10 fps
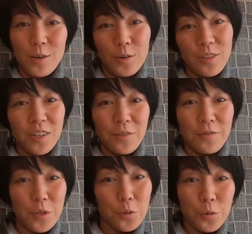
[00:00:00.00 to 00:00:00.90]
holding a
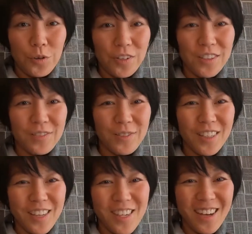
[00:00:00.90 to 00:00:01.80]
funeral for
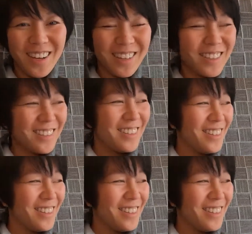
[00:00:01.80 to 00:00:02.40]
the shot.